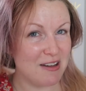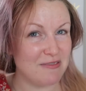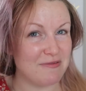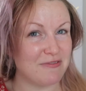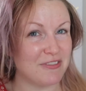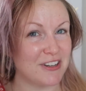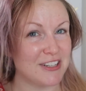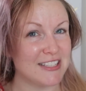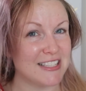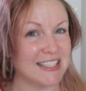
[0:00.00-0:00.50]

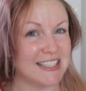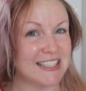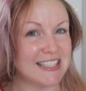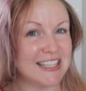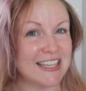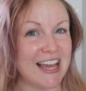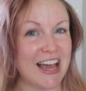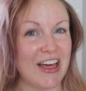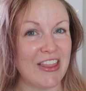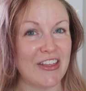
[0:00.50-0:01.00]
versus
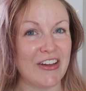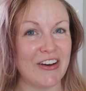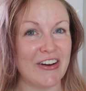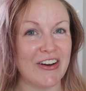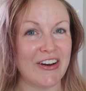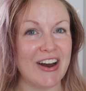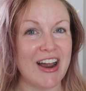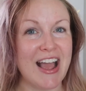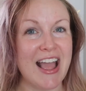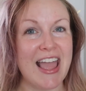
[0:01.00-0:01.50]
the
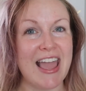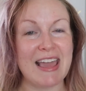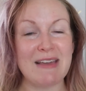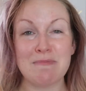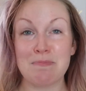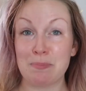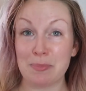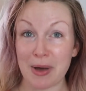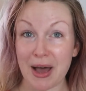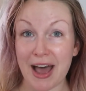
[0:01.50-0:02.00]
other,
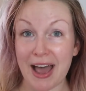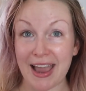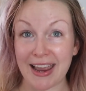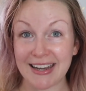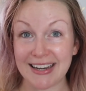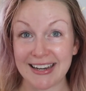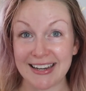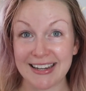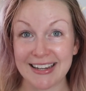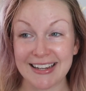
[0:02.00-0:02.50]

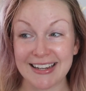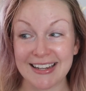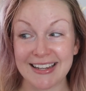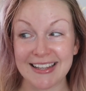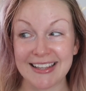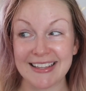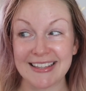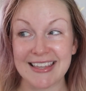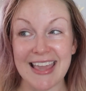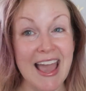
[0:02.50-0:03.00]
but
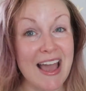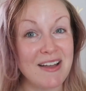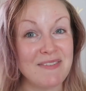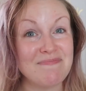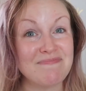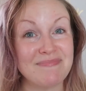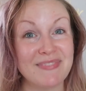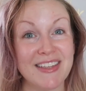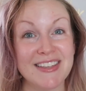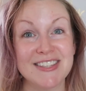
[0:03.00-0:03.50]
yeah.
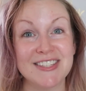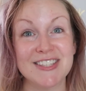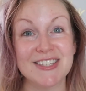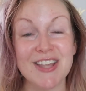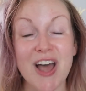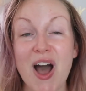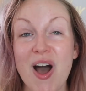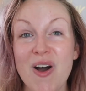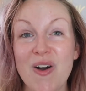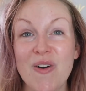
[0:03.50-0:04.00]

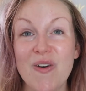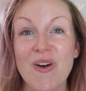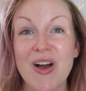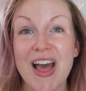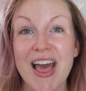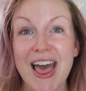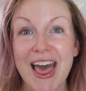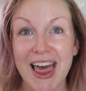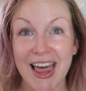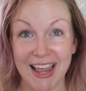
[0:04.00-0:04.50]
So
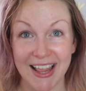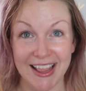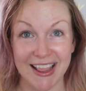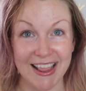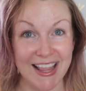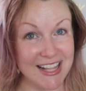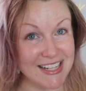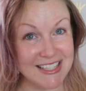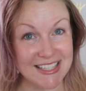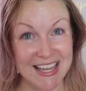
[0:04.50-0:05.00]

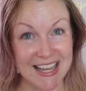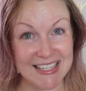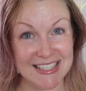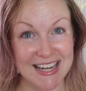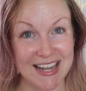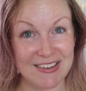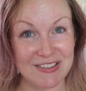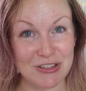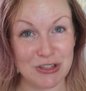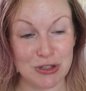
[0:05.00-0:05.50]
let's get
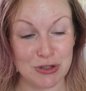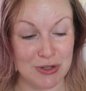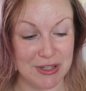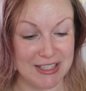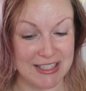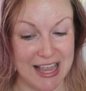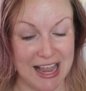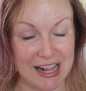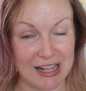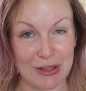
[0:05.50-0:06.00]
down to
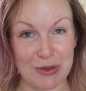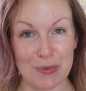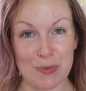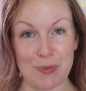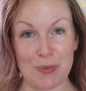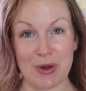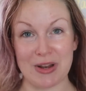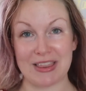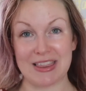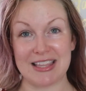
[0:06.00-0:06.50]
exactly
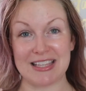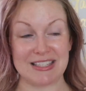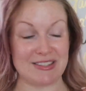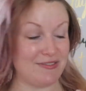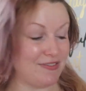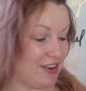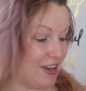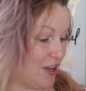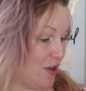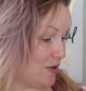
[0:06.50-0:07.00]
what this
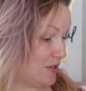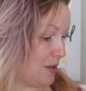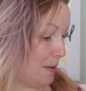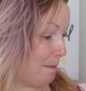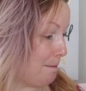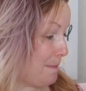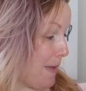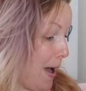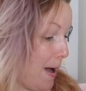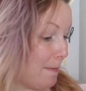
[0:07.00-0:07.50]
video is
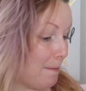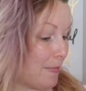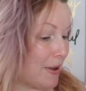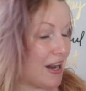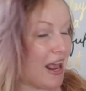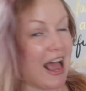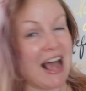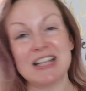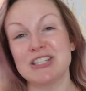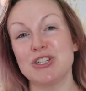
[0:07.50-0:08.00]
about.
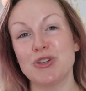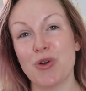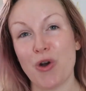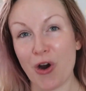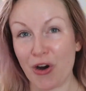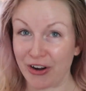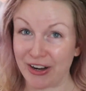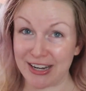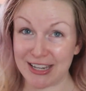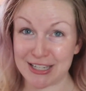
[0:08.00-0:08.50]
But as you
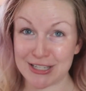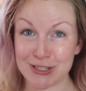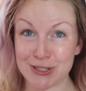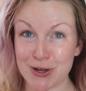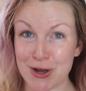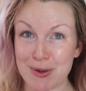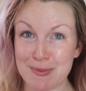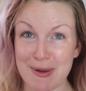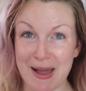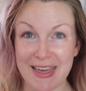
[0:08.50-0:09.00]
already
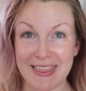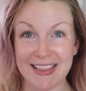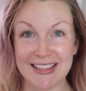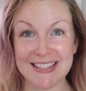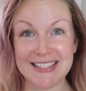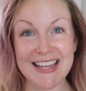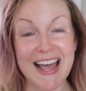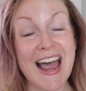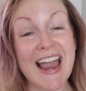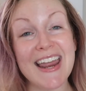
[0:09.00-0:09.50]
saw by the
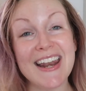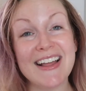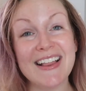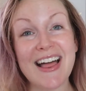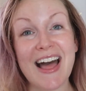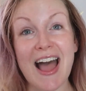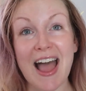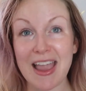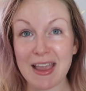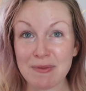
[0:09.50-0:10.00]
title,
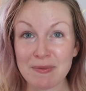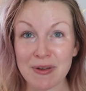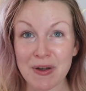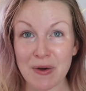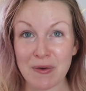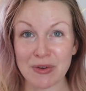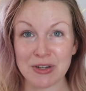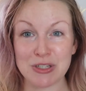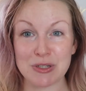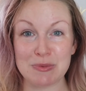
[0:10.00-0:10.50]
I am
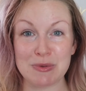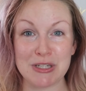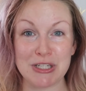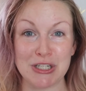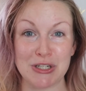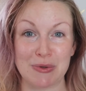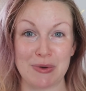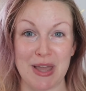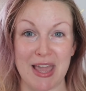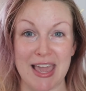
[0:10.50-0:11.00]
going to be
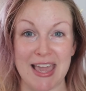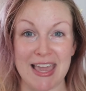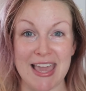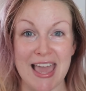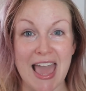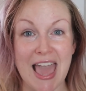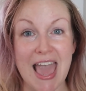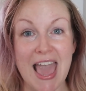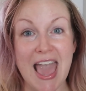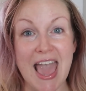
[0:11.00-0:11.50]
doing
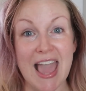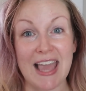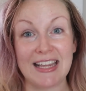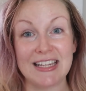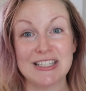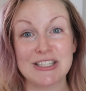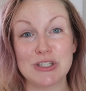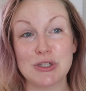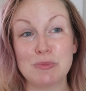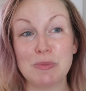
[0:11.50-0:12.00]
a
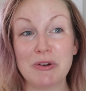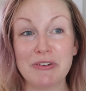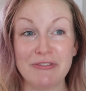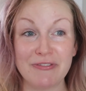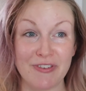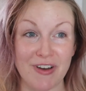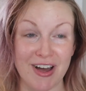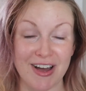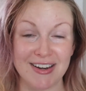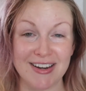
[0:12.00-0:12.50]
super
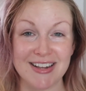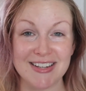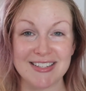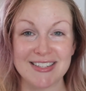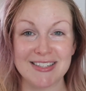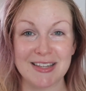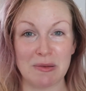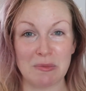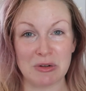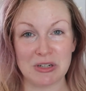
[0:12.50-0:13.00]
fun
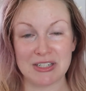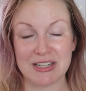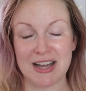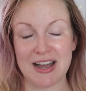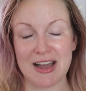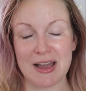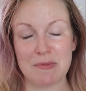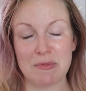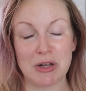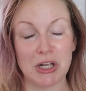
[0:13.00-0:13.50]

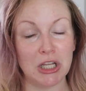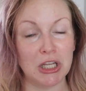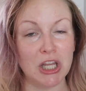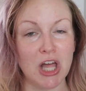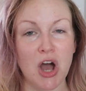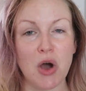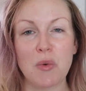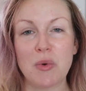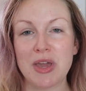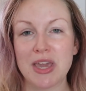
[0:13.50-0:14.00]
summertime
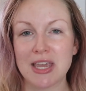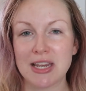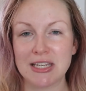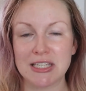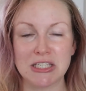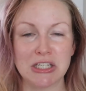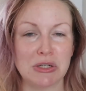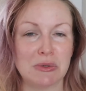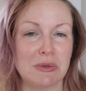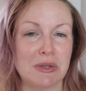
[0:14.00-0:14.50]
glowy,
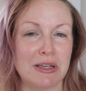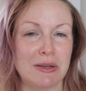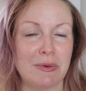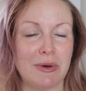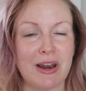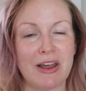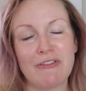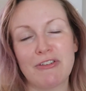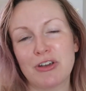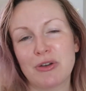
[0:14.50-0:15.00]
dewy,
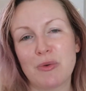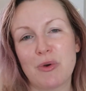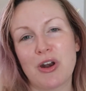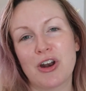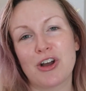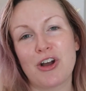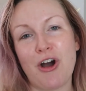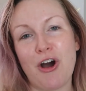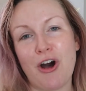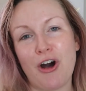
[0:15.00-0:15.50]
whatever you want
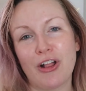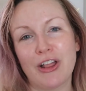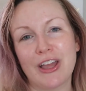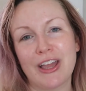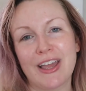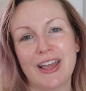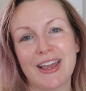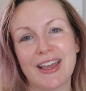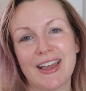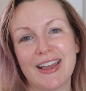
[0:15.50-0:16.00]
to call
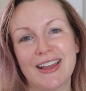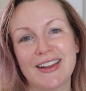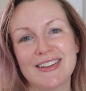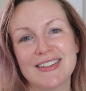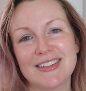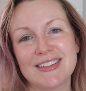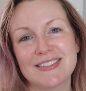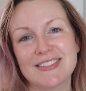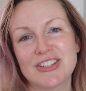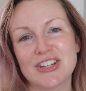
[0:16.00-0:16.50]
it,
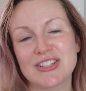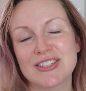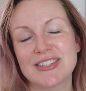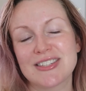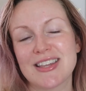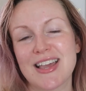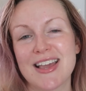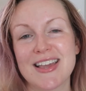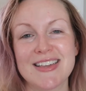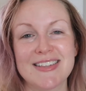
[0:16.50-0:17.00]
just
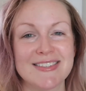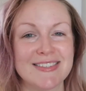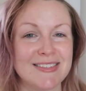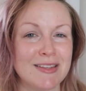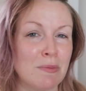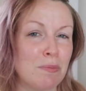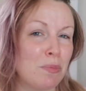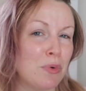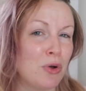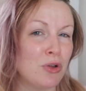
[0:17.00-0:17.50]

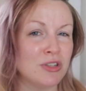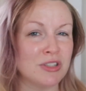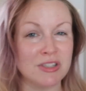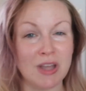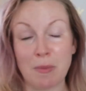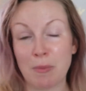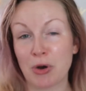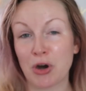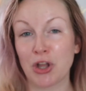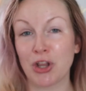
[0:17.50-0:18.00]
simple
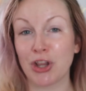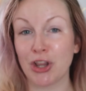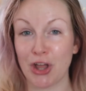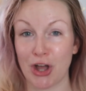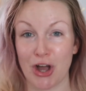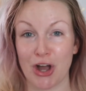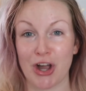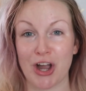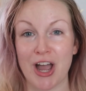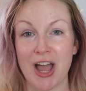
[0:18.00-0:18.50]
summer
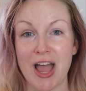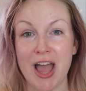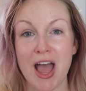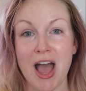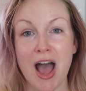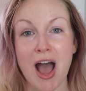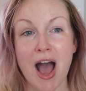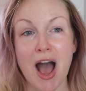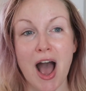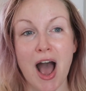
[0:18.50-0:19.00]
look.
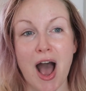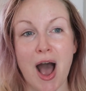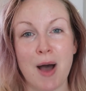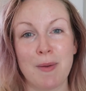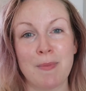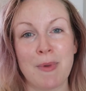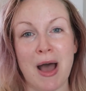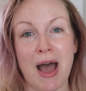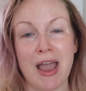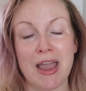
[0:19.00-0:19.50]

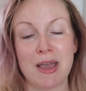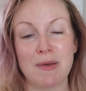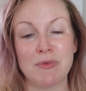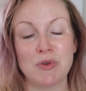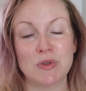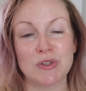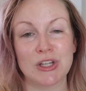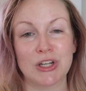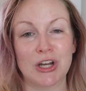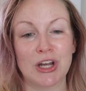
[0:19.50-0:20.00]
I am
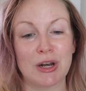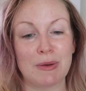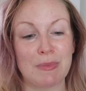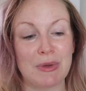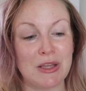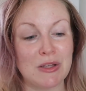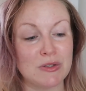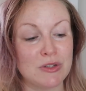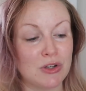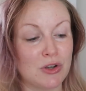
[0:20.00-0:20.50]
going to be
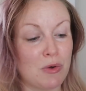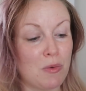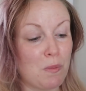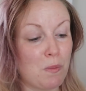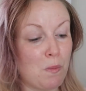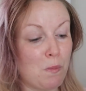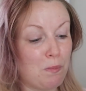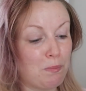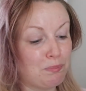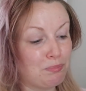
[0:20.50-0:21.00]

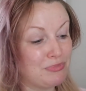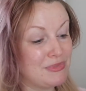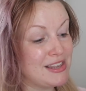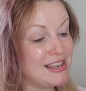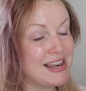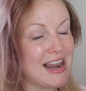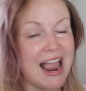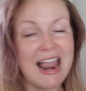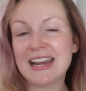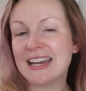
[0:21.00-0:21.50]
using
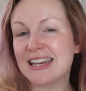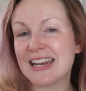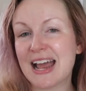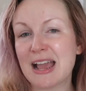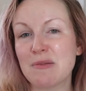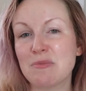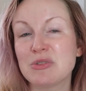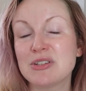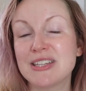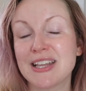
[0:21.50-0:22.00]

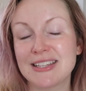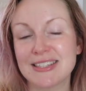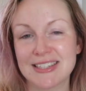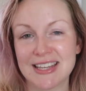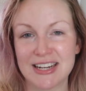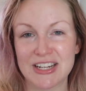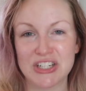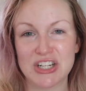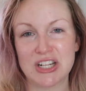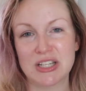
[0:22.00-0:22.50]
99%
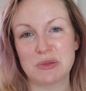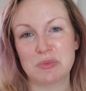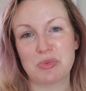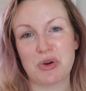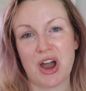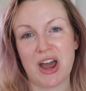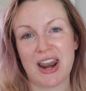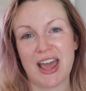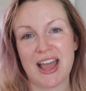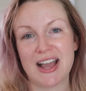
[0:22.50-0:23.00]
SeneGence
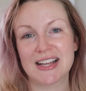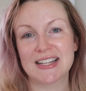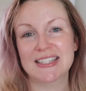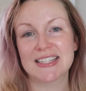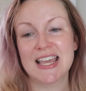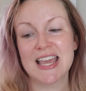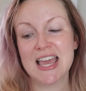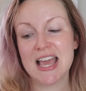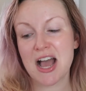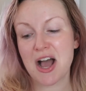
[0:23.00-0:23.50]
products,
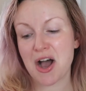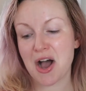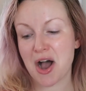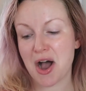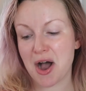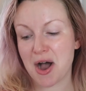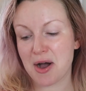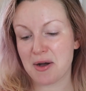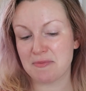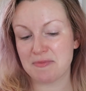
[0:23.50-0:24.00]

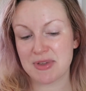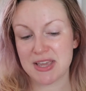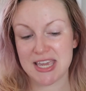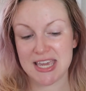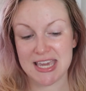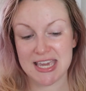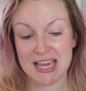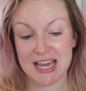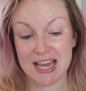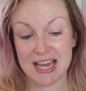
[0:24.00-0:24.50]

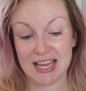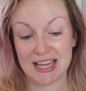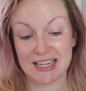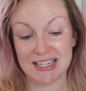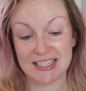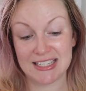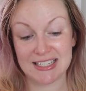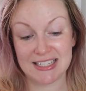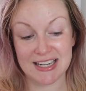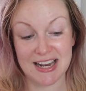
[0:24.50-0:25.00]

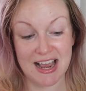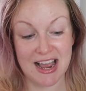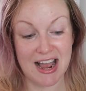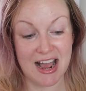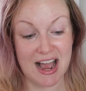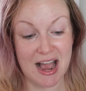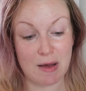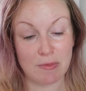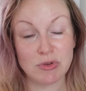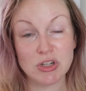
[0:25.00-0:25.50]
and
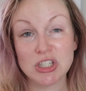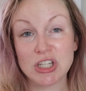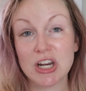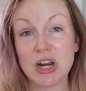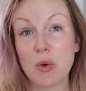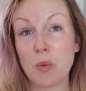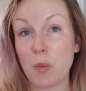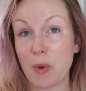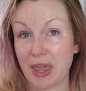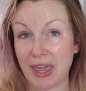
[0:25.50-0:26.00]
I'm just
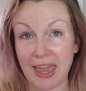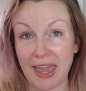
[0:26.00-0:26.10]
gonna wing